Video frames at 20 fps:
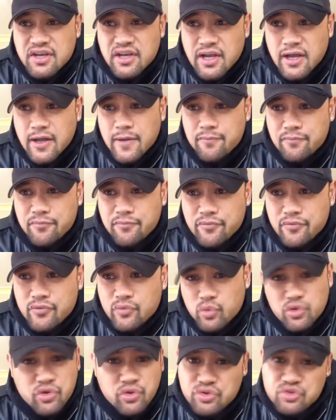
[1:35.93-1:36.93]
With
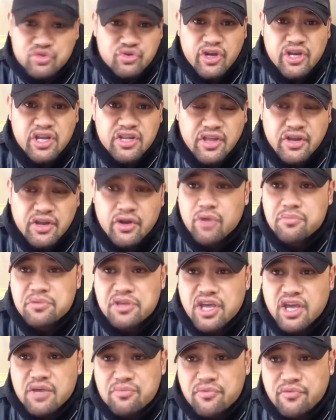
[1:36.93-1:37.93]
all the training that
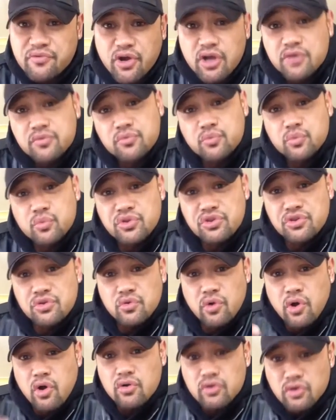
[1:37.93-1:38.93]
IBK provide with
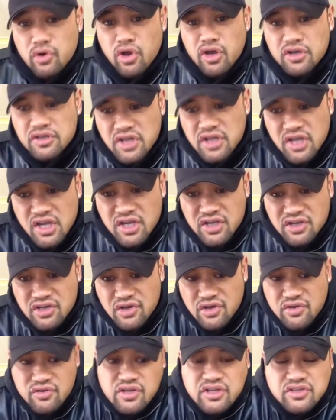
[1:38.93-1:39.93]
you online, you
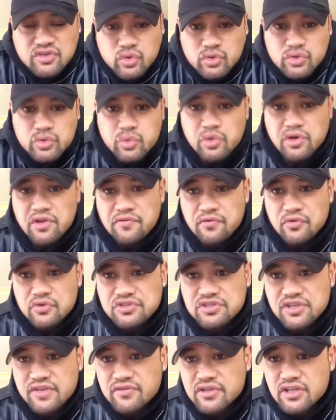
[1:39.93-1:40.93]
know, it's all
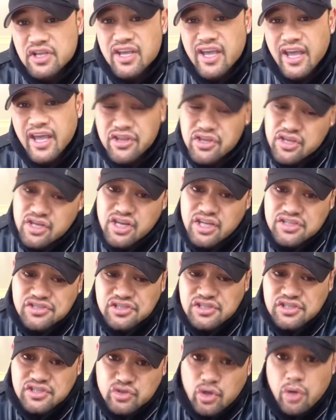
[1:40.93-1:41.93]
24/7. And you can
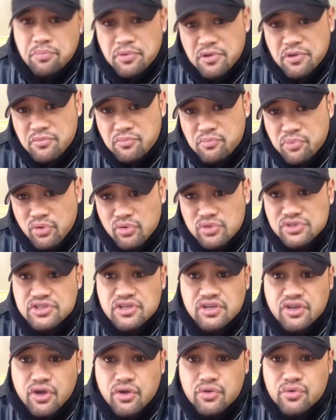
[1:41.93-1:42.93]
actually stop and pause
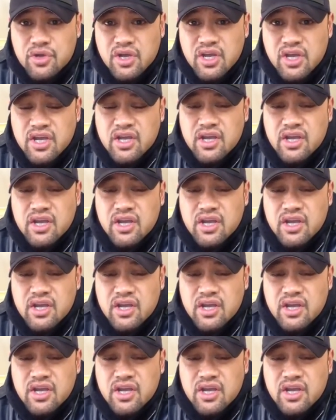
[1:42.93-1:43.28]
and go